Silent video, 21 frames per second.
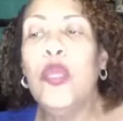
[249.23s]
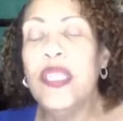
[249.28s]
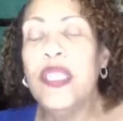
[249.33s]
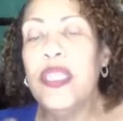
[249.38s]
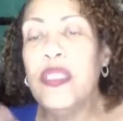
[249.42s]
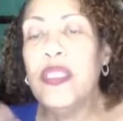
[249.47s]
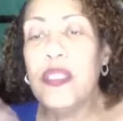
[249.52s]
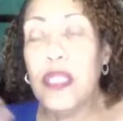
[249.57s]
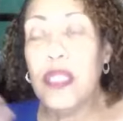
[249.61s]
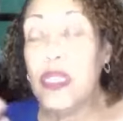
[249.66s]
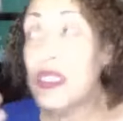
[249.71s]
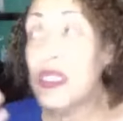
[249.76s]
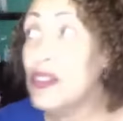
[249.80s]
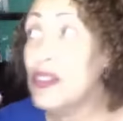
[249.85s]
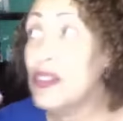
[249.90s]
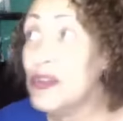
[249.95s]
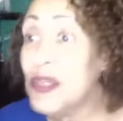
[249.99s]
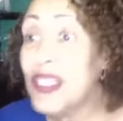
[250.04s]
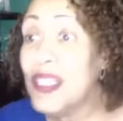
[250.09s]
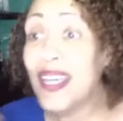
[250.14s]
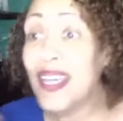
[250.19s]
when it's
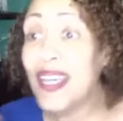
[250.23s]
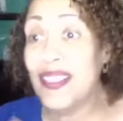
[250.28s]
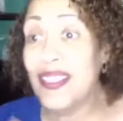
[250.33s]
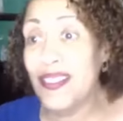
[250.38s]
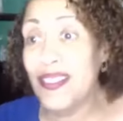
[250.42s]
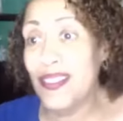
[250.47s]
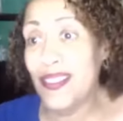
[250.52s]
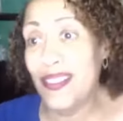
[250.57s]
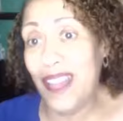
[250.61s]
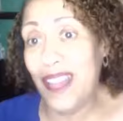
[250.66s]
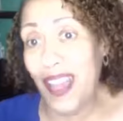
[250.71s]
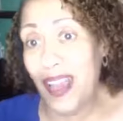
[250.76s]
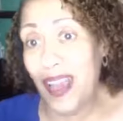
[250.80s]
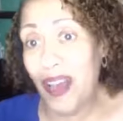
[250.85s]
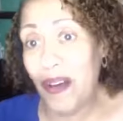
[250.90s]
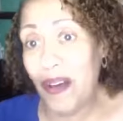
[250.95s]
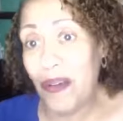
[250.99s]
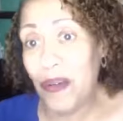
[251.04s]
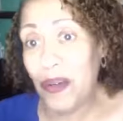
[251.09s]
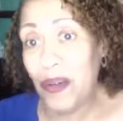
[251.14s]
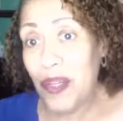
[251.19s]
humid like it is
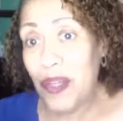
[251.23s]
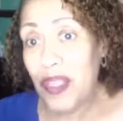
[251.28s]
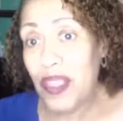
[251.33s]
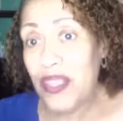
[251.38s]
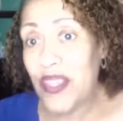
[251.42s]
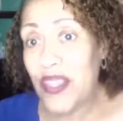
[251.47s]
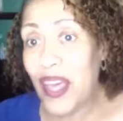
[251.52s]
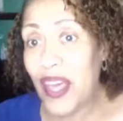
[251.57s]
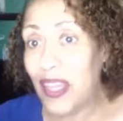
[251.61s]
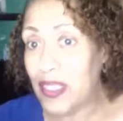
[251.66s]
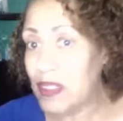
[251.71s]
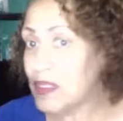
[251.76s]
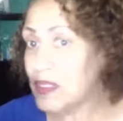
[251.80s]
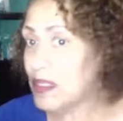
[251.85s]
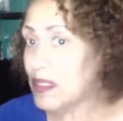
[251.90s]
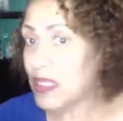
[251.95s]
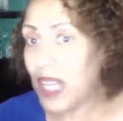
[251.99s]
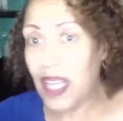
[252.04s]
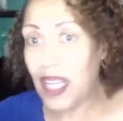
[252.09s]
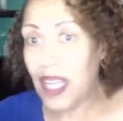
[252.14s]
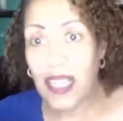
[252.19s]
now, that
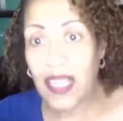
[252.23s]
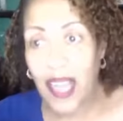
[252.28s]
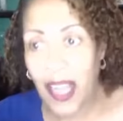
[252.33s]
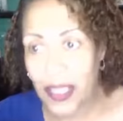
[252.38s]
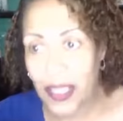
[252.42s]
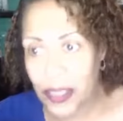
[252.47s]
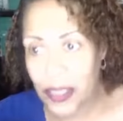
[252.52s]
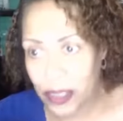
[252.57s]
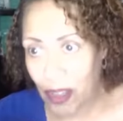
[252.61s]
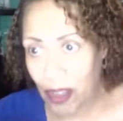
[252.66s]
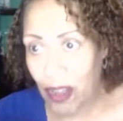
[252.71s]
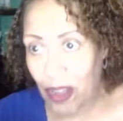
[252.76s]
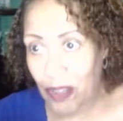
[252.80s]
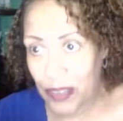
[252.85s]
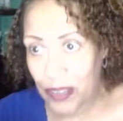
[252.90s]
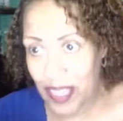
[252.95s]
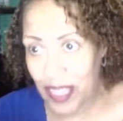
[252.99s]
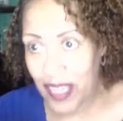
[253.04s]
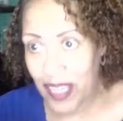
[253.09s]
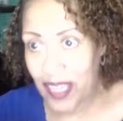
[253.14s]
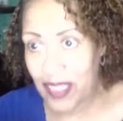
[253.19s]
lasts all
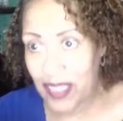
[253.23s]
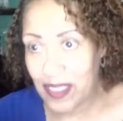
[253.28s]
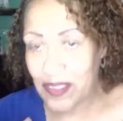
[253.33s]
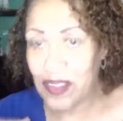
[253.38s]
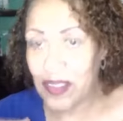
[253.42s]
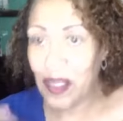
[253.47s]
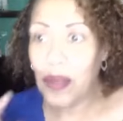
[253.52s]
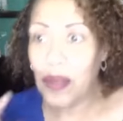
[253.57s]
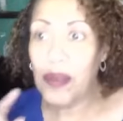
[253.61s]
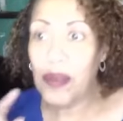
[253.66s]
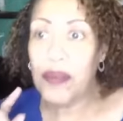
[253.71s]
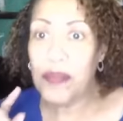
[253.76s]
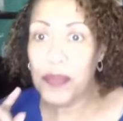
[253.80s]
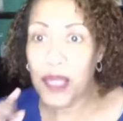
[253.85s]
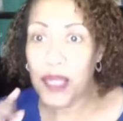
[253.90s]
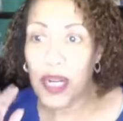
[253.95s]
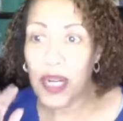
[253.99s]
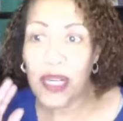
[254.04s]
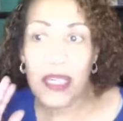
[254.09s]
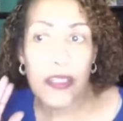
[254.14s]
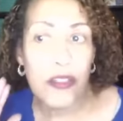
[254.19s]
day. But
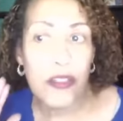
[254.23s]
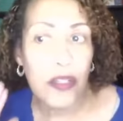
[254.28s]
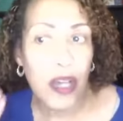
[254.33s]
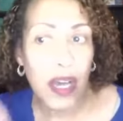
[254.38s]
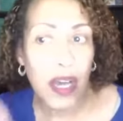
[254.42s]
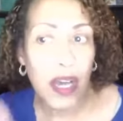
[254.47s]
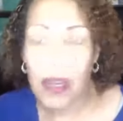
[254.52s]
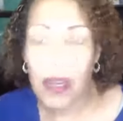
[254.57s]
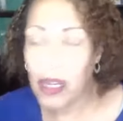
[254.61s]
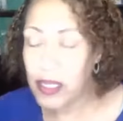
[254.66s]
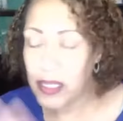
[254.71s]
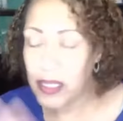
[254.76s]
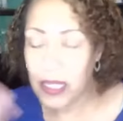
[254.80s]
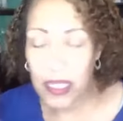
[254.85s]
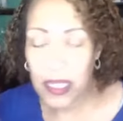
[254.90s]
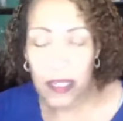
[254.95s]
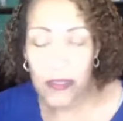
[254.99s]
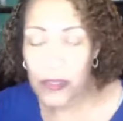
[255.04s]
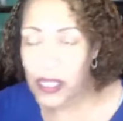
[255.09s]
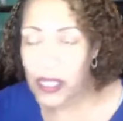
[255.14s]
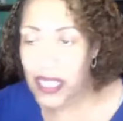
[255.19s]
on an
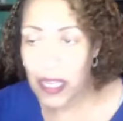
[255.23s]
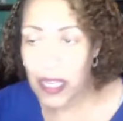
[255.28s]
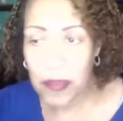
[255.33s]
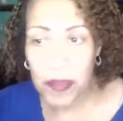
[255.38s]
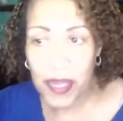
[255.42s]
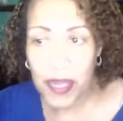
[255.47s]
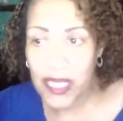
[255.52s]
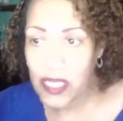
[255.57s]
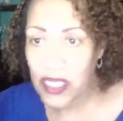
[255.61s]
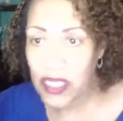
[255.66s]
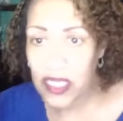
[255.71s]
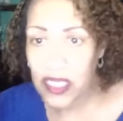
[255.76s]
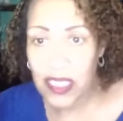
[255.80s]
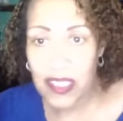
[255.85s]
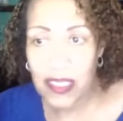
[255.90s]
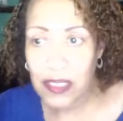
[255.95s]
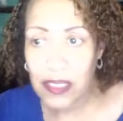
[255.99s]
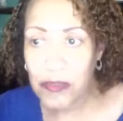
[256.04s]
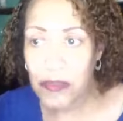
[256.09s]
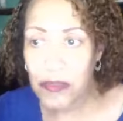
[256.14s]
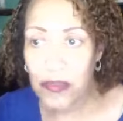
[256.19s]
everyday basis,
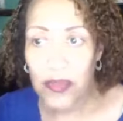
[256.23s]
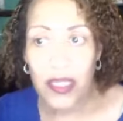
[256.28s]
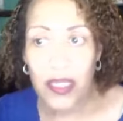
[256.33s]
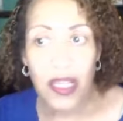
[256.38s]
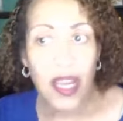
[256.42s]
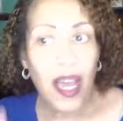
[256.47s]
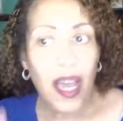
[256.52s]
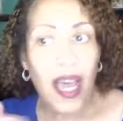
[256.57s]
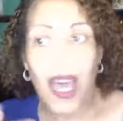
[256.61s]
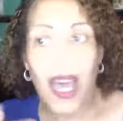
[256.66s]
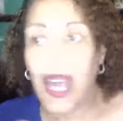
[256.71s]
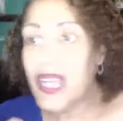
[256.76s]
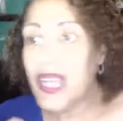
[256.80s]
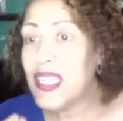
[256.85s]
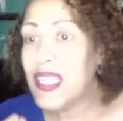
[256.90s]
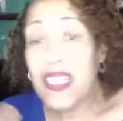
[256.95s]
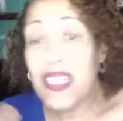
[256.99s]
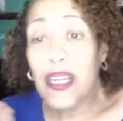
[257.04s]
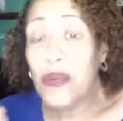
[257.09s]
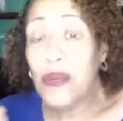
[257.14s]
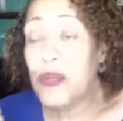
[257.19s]
I cannot
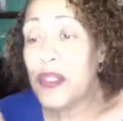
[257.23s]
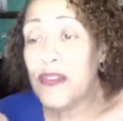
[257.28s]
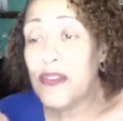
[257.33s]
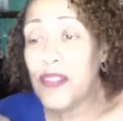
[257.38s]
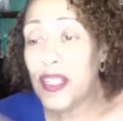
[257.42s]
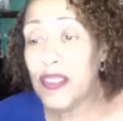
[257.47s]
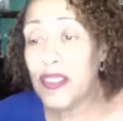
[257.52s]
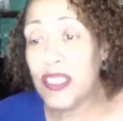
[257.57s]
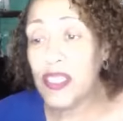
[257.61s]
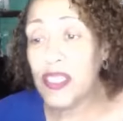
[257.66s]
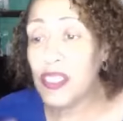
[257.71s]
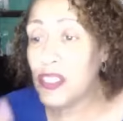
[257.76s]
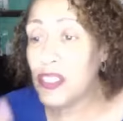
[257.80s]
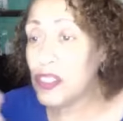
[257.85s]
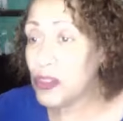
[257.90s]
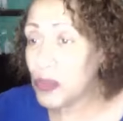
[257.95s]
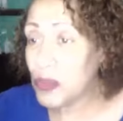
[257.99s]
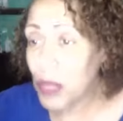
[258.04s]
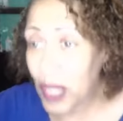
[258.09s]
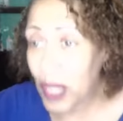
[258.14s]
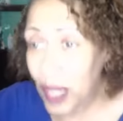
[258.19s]
wear foundation.
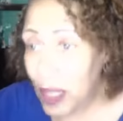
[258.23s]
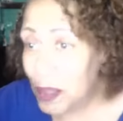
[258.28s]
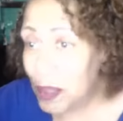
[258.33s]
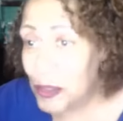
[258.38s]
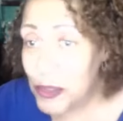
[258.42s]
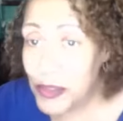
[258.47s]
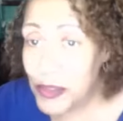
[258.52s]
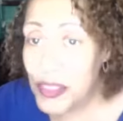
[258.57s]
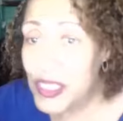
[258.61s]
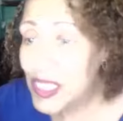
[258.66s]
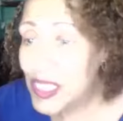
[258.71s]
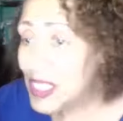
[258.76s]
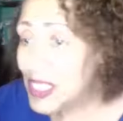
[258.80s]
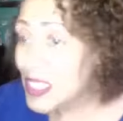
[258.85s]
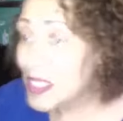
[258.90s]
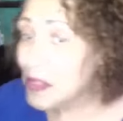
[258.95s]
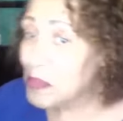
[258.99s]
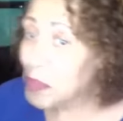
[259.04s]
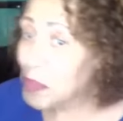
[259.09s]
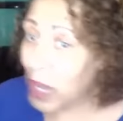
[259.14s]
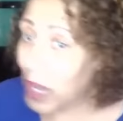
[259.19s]
Sherelle, who's sitting in
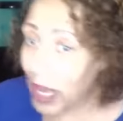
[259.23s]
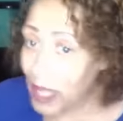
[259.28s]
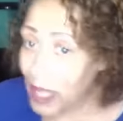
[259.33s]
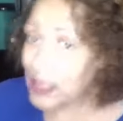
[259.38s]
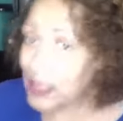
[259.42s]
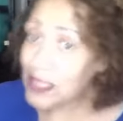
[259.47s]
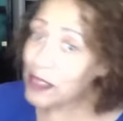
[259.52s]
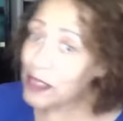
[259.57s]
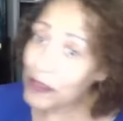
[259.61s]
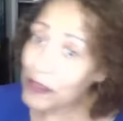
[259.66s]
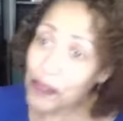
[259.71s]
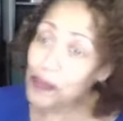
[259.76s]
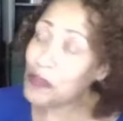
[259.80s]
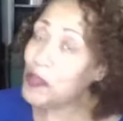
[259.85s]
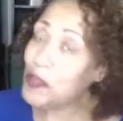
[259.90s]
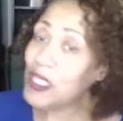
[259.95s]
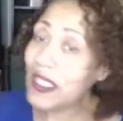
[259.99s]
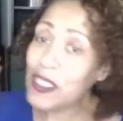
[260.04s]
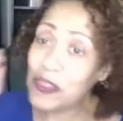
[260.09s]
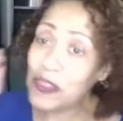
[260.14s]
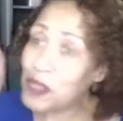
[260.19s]
my living room and has
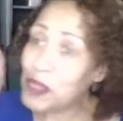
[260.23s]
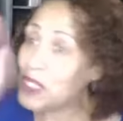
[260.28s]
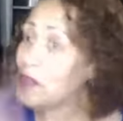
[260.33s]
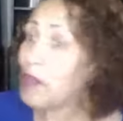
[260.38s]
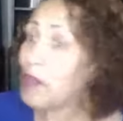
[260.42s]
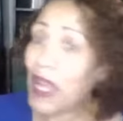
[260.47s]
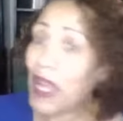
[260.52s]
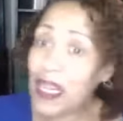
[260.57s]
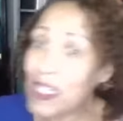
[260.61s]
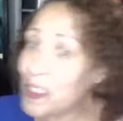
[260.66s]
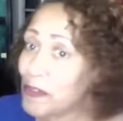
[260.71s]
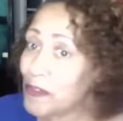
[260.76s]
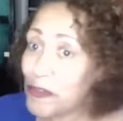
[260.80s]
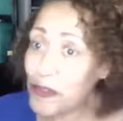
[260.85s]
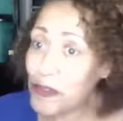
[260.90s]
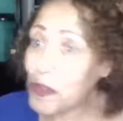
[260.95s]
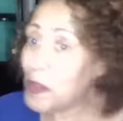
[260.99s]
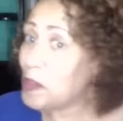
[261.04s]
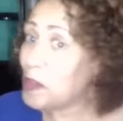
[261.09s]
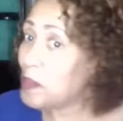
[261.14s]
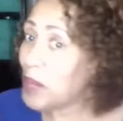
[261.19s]
been in my living room in
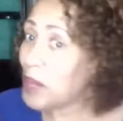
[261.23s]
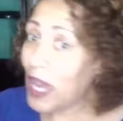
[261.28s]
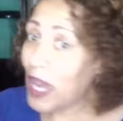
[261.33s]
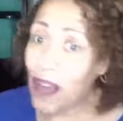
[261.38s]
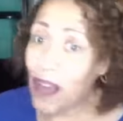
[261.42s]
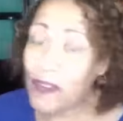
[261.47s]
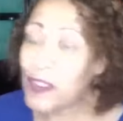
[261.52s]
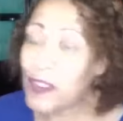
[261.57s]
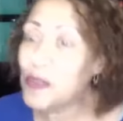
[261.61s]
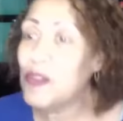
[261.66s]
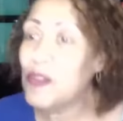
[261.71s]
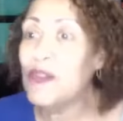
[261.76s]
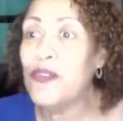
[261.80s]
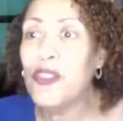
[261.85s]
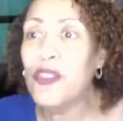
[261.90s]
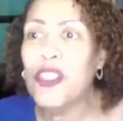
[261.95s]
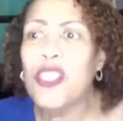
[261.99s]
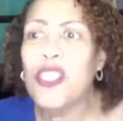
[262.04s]
my office before, she